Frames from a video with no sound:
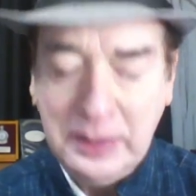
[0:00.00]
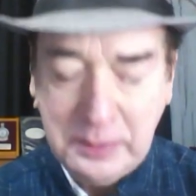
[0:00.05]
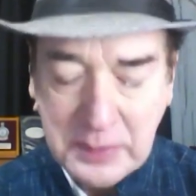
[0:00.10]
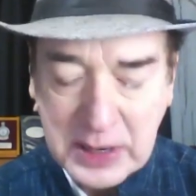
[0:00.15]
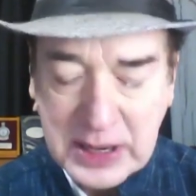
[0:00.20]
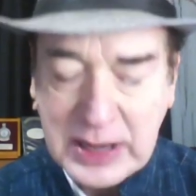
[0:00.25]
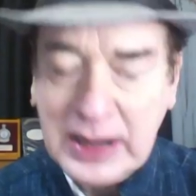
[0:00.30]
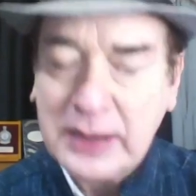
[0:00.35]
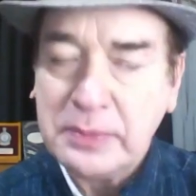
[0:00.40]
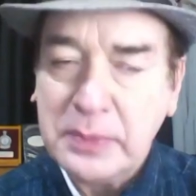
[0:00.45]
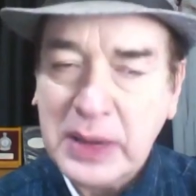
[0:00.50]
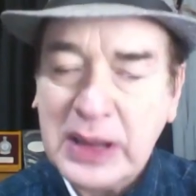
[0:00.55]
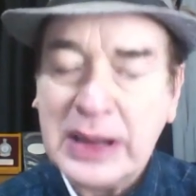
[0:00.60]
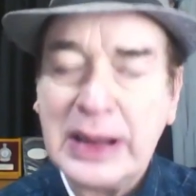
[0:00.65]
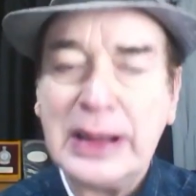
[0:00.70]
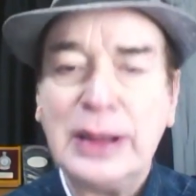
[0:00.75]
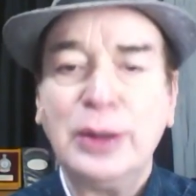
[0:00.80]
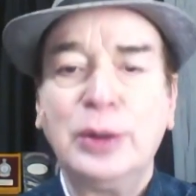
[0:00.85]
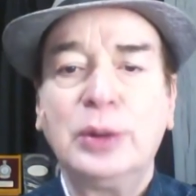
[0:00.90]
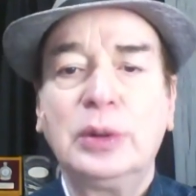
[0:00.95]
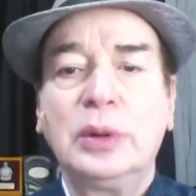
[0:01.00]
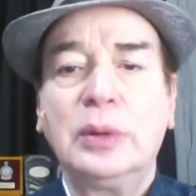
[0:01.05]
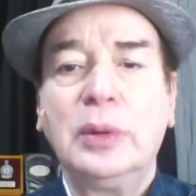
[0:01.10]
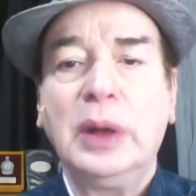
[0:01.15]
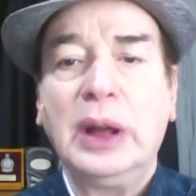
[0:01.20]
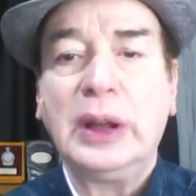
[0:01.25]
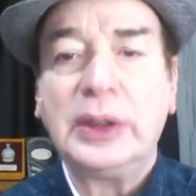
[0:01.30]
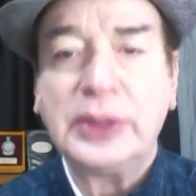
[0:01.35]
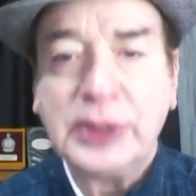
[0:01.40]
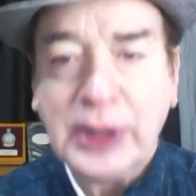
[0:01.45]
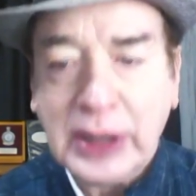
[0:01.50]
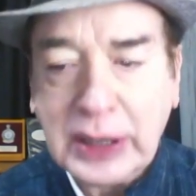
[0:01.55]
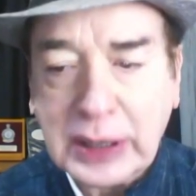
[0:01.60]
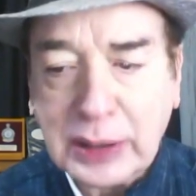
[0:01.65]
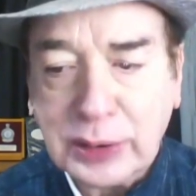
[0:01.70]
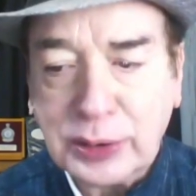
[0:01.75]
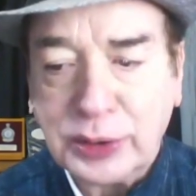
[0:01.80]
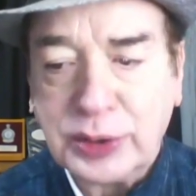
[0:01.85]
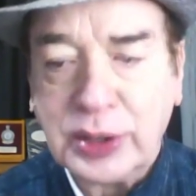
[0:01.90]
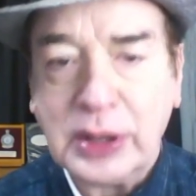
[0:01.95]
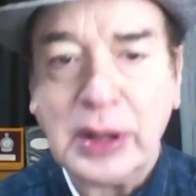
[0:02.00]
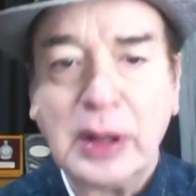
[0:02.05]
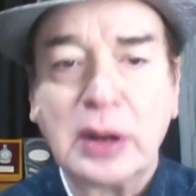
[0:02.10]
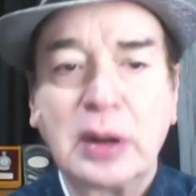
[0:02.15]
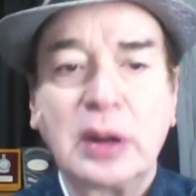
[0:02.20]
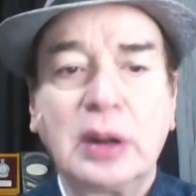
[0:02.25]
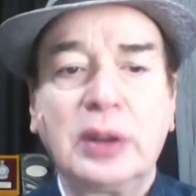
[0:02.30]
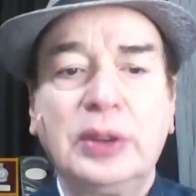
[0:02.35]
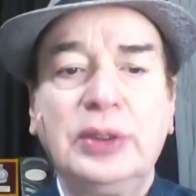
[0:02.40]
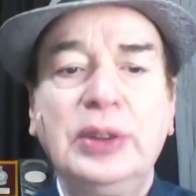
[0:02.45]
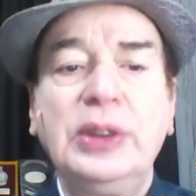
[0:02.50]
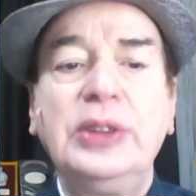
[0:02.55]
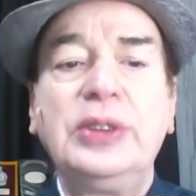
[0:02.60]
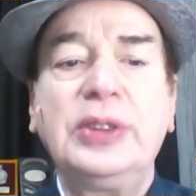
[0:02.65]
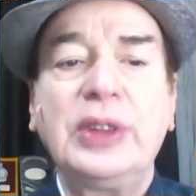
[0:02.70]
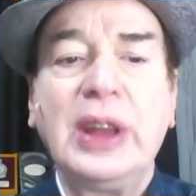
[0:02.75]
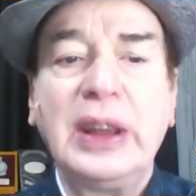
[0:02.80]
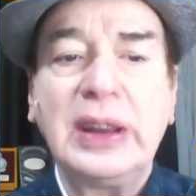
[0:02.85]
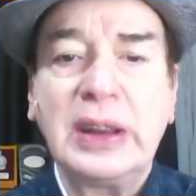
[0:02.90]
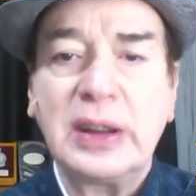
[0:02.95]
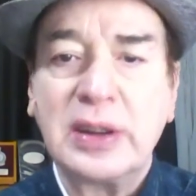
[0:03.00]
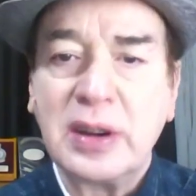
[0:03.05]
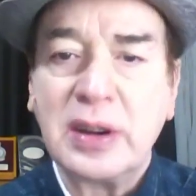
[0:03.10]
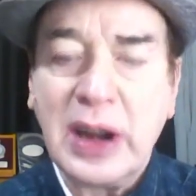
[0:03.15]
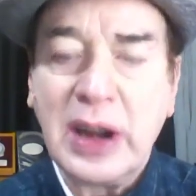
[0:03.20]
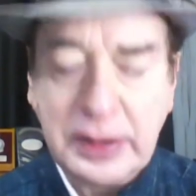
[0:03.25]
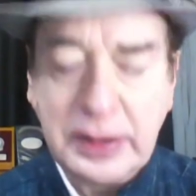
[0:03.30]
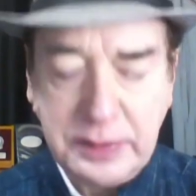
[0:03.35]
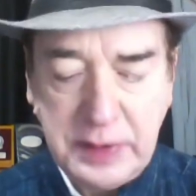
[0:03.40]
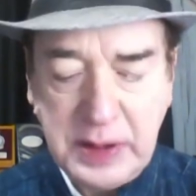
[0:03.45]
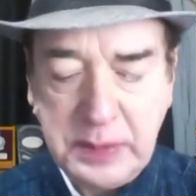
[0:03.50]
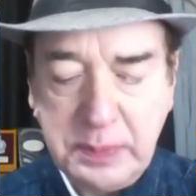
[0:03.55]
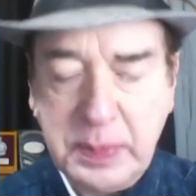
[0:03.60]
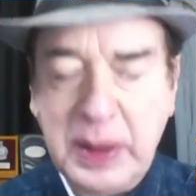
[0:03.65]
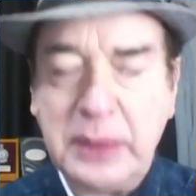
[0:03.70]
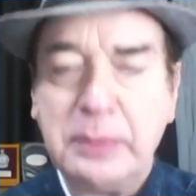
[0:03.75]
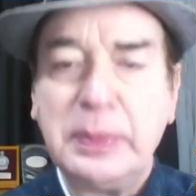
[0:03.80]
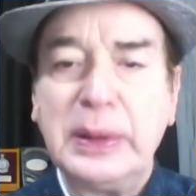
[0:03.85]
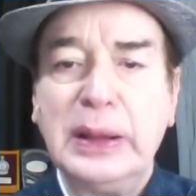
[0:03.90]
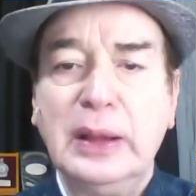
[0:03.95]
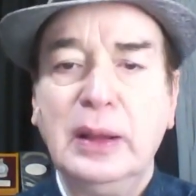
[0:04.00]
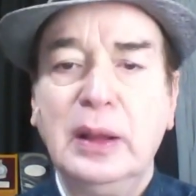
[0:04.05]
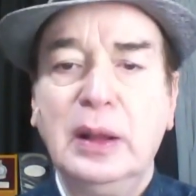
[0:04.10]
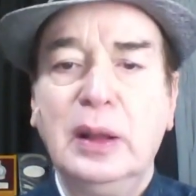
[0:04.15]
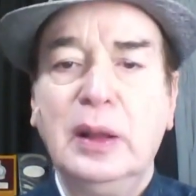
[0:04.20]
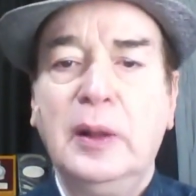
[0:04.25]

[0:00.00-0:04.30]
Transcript: But let me tell you, as a counselor, since I interact with people,